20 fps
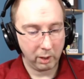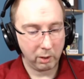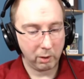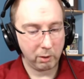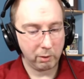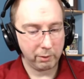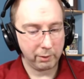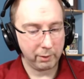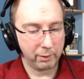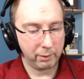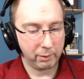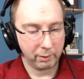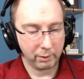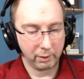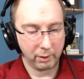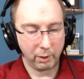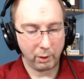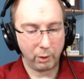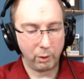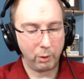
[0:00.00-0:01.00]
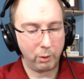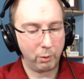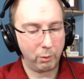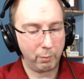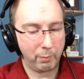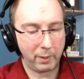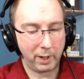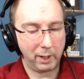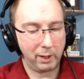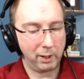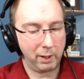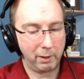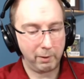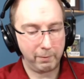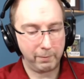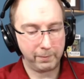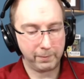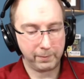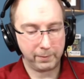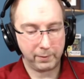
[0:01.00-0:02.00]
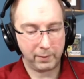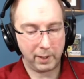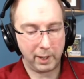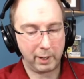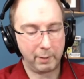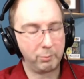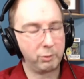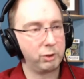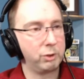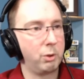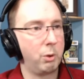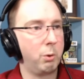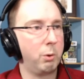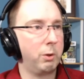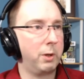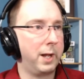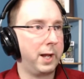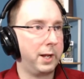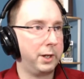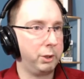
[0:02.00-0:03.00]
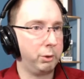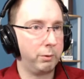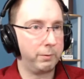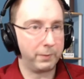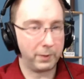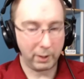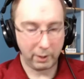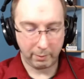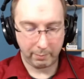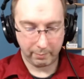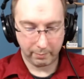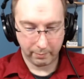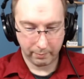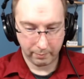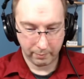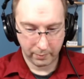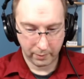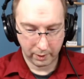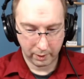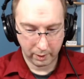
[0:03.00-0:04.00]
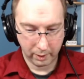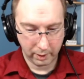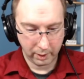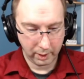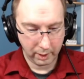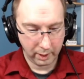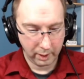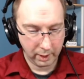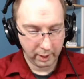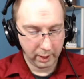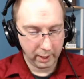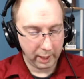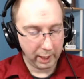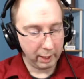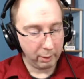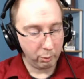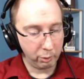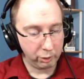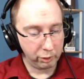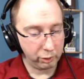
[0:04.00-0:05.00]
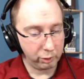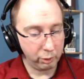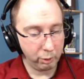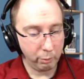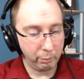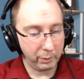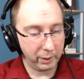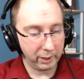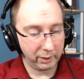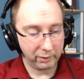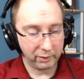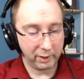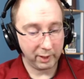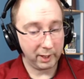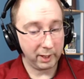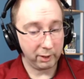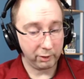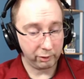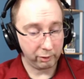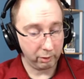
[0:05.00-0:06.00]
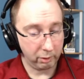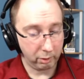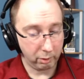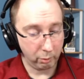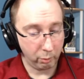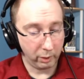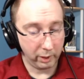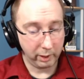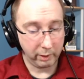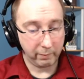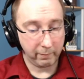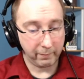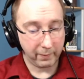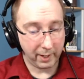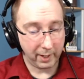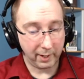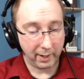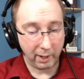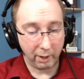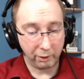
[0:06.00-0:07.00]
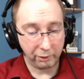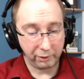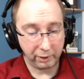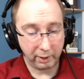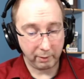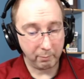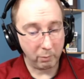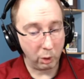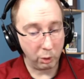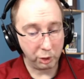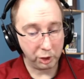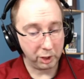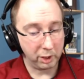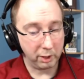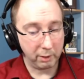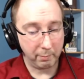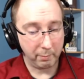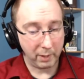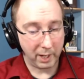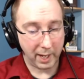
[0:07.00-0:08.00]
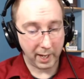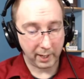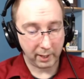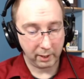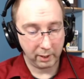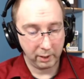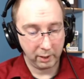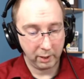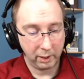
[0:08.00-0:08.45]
"Arthur, oh, my love, I am so glad you have come." He was stooping to kiss her when Van Helsing motioned him back.